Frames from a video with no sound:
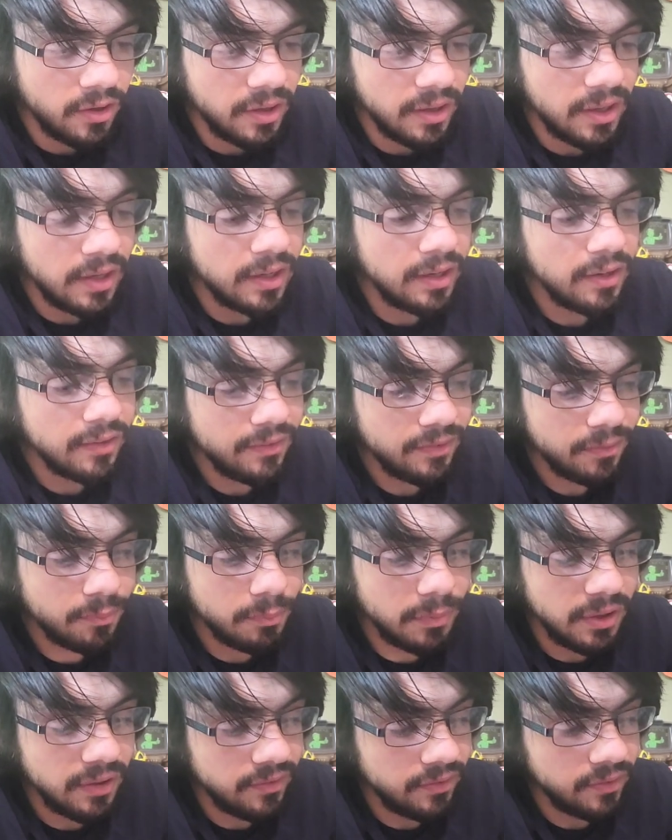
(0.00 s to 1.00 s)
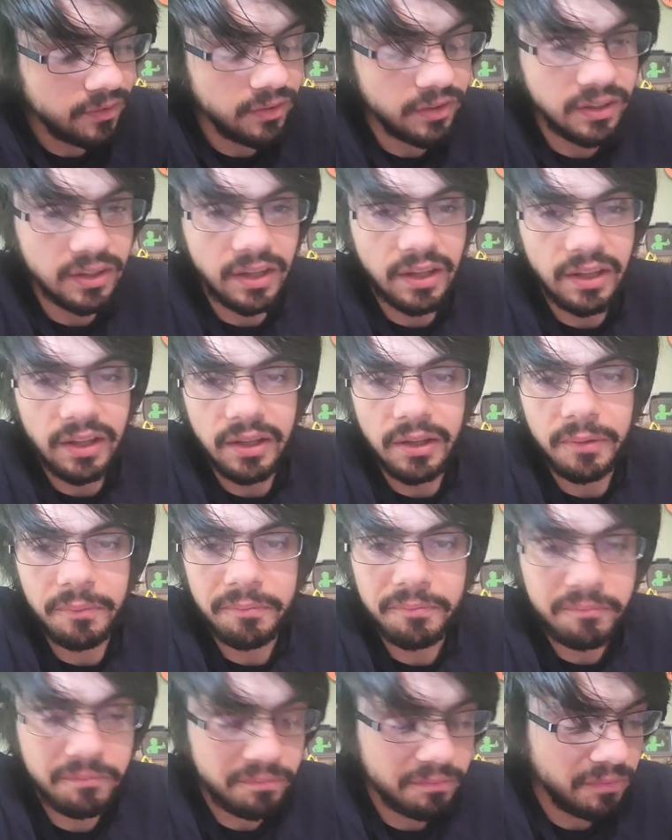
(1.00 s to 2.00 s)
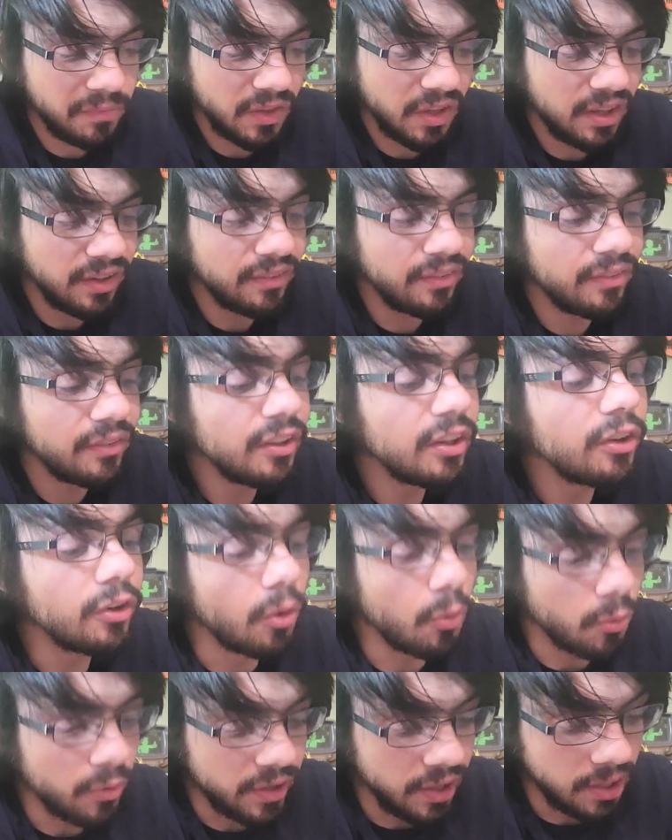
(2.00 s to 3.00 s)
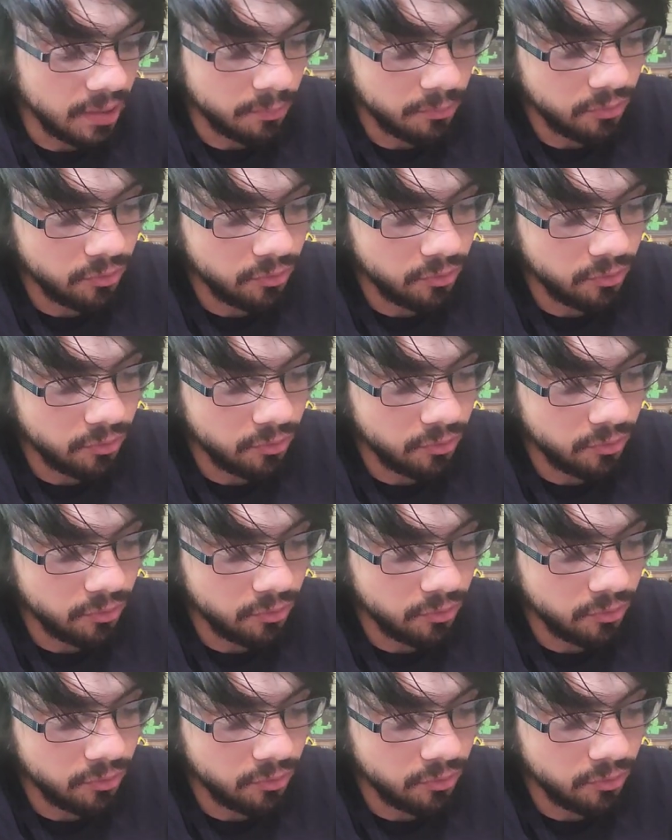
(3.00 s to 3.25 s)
And it's basically a casino game.